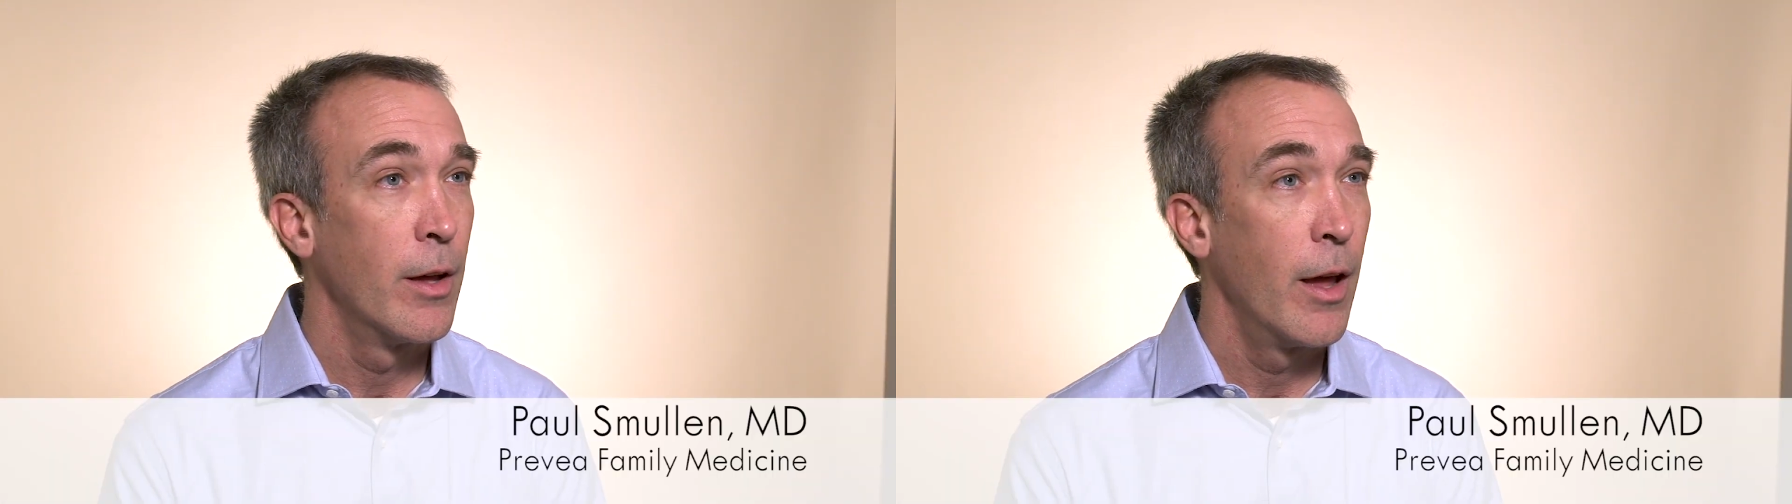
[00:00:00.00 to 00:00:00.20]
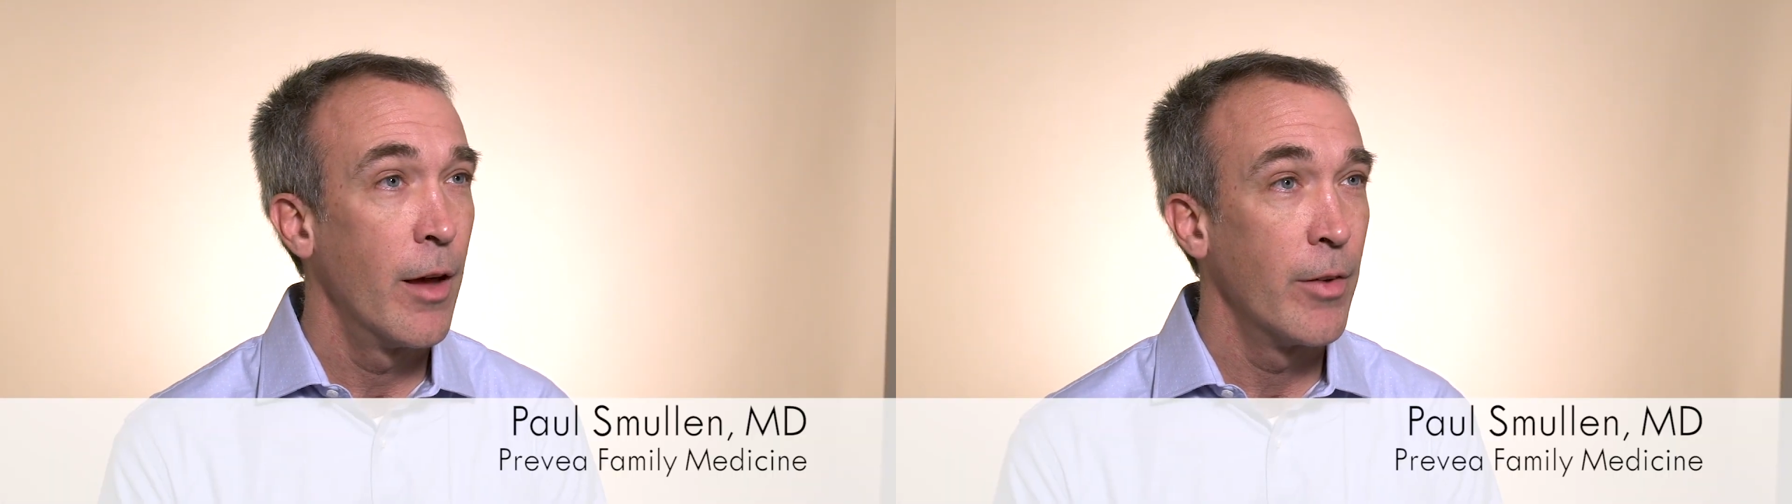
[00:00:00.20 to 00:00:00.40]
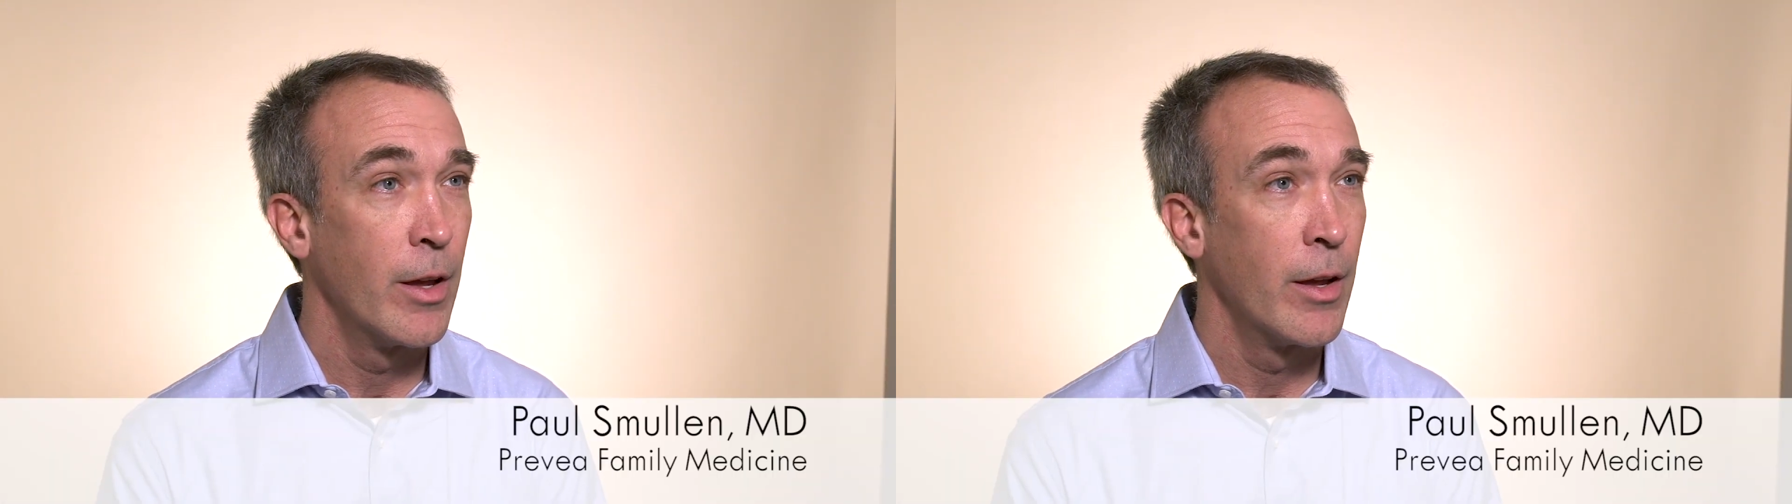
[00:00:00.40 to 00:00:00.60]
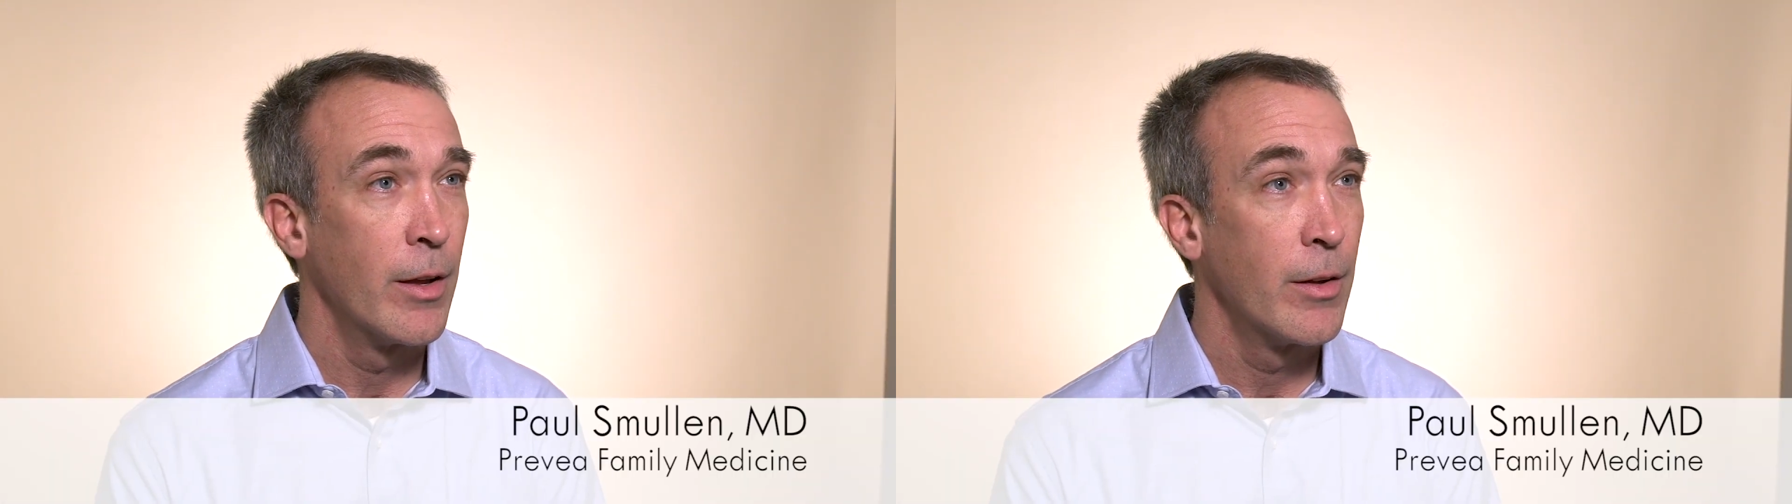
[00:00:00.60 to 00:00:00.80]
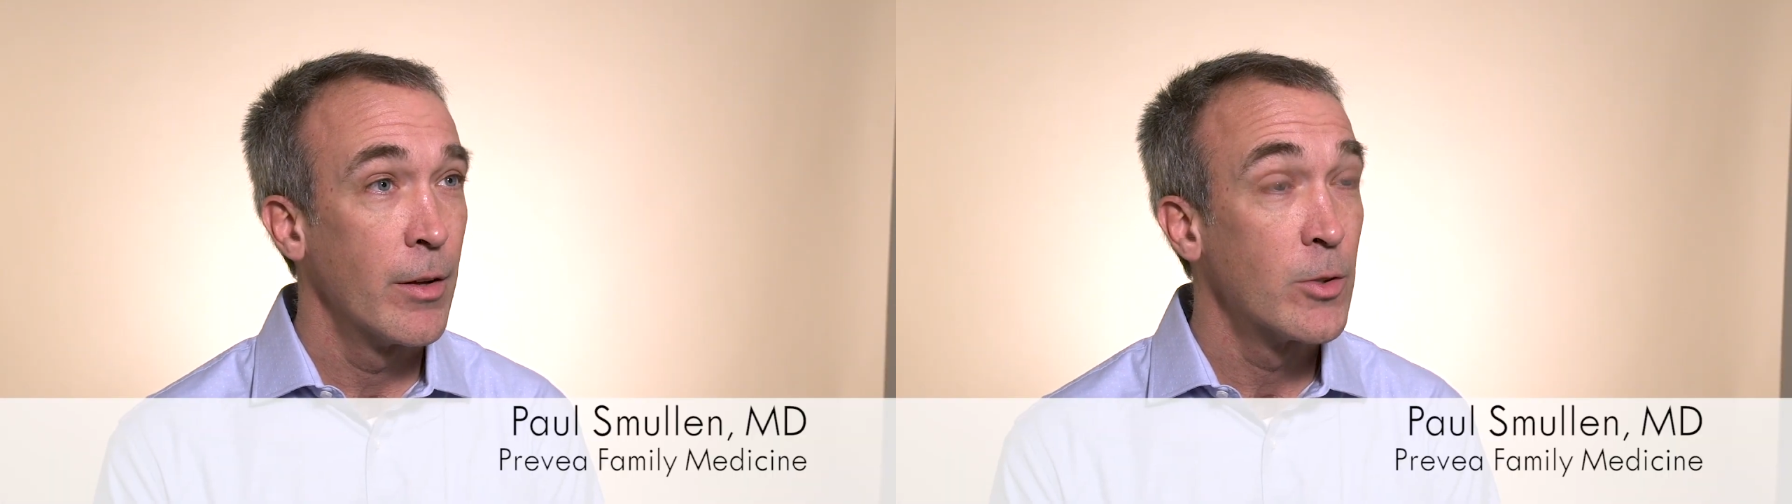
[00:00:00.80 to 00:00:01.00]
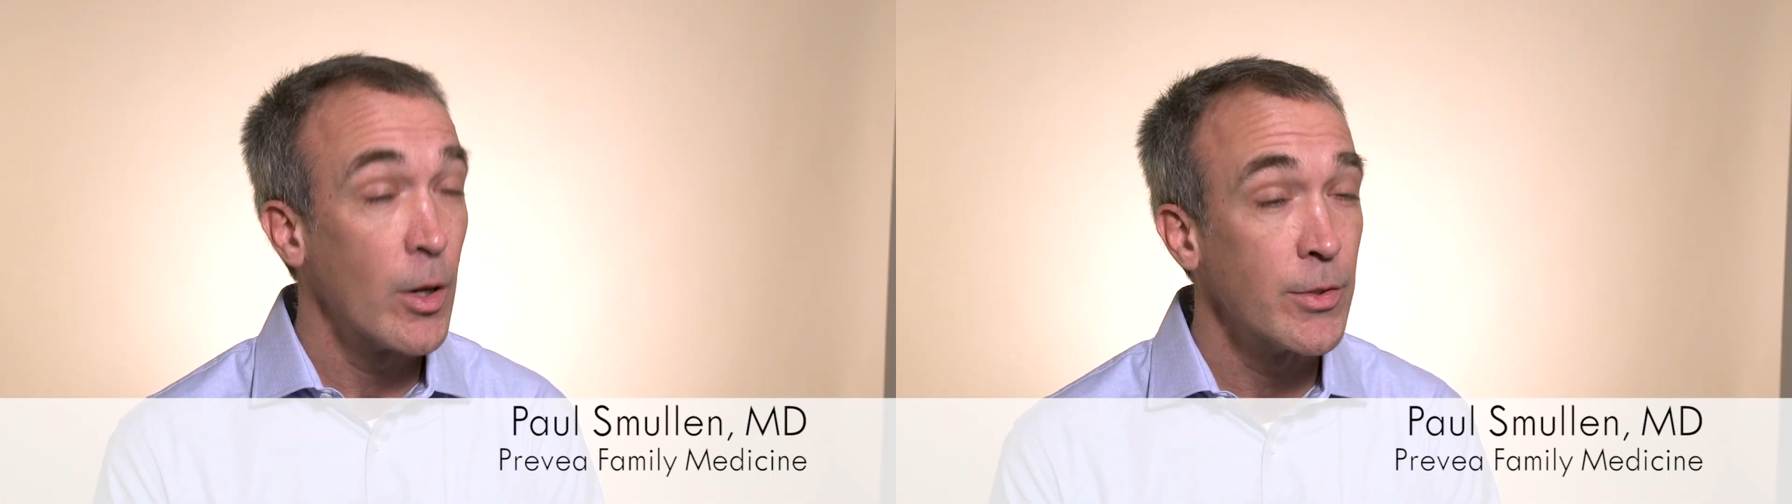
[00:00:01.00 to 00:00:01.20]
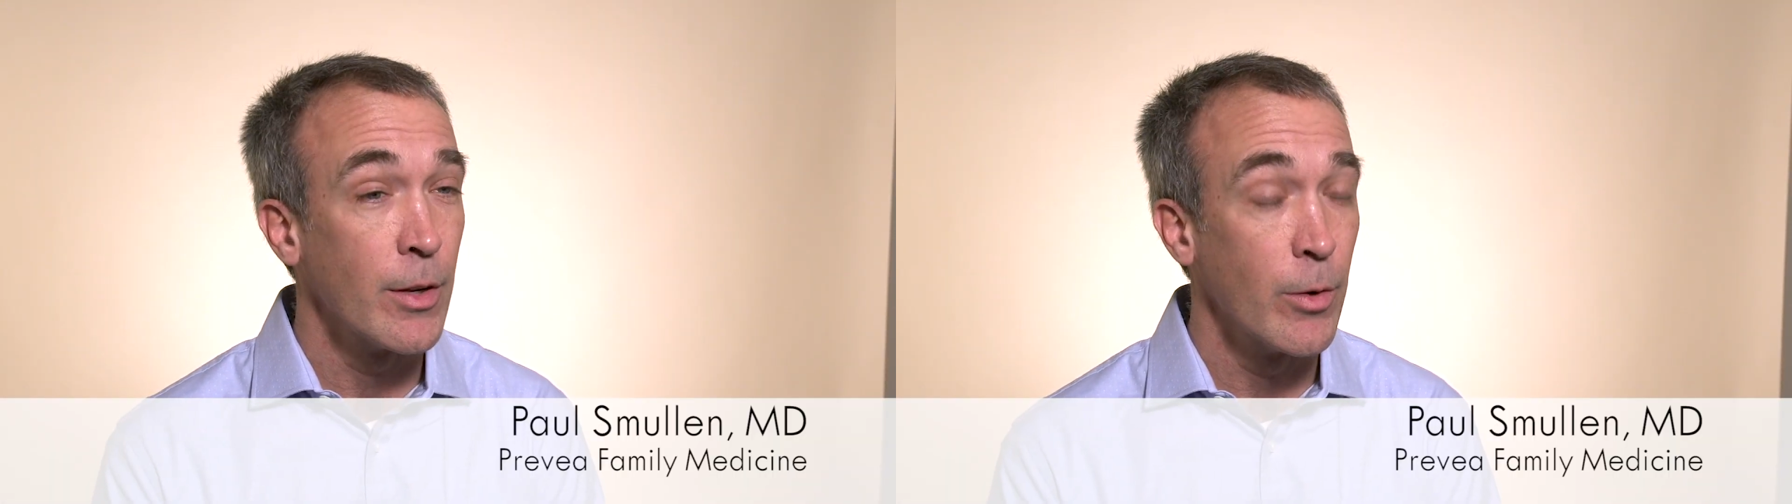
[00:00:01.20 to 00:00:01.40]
have a trusting